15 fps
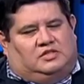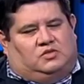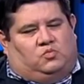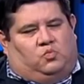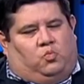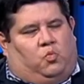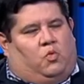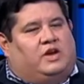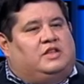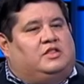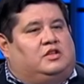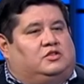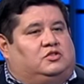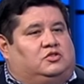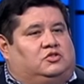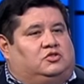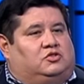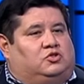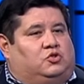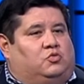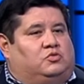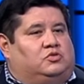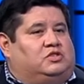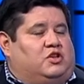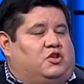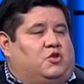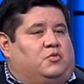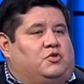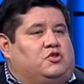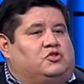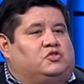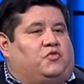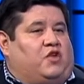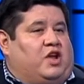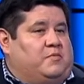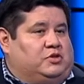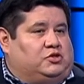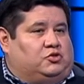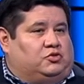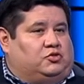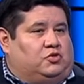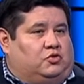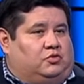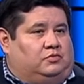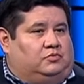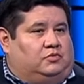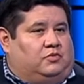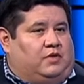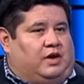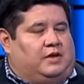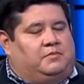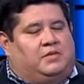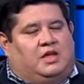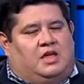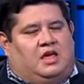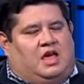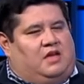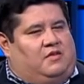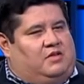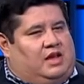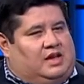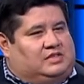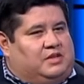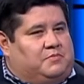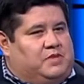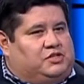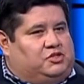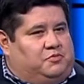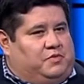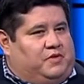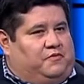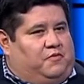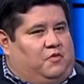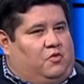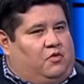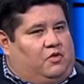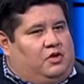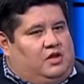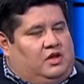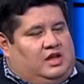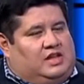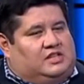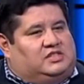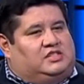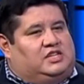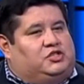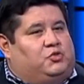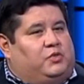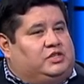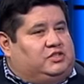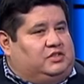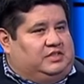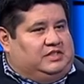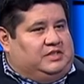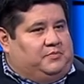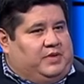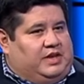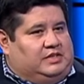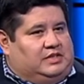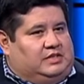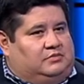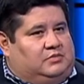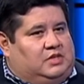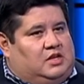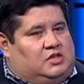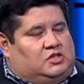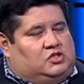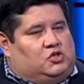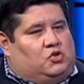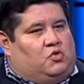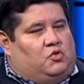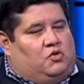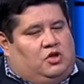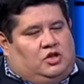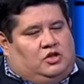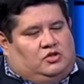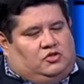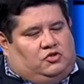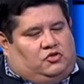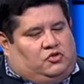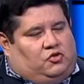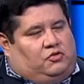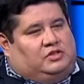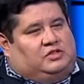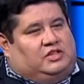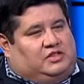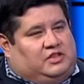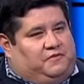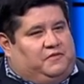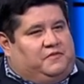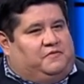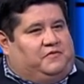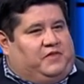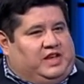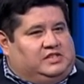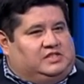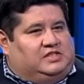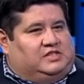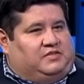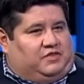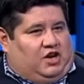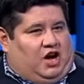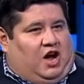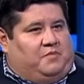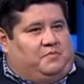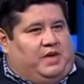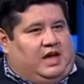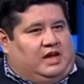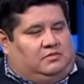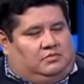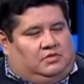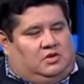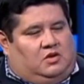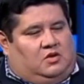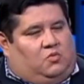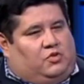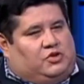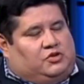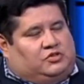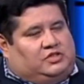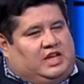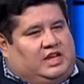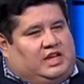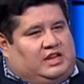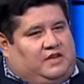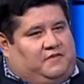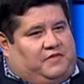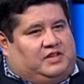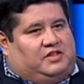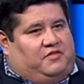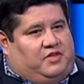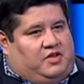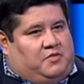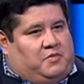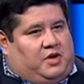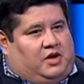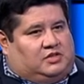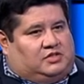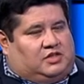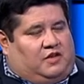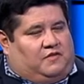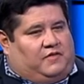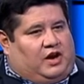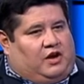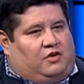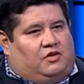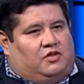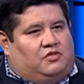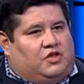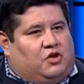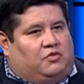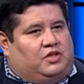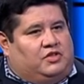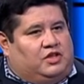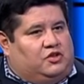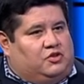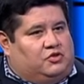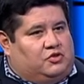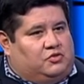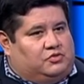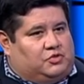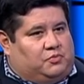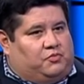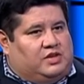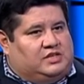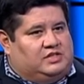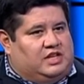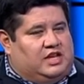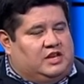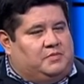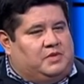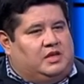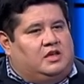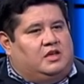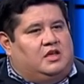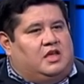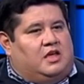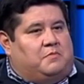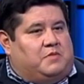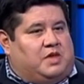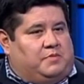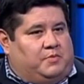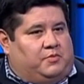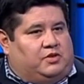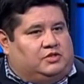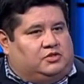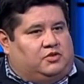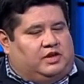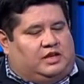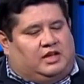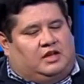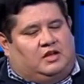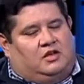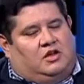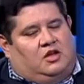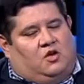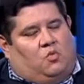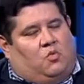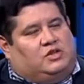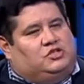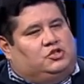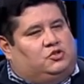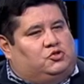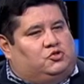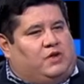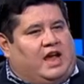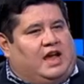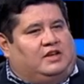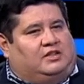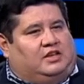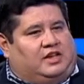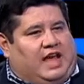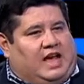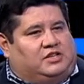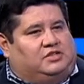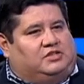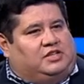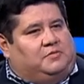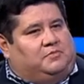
is one of the tools that you would use for hemorrhage control, right? And as I mentioned before, it's situationally dependent. So during the different phases of combat, when you're taking effective enemy hostile fire, the only thing you do is suppress the enemy and maybe put a tourniquet. Once you drag the casualty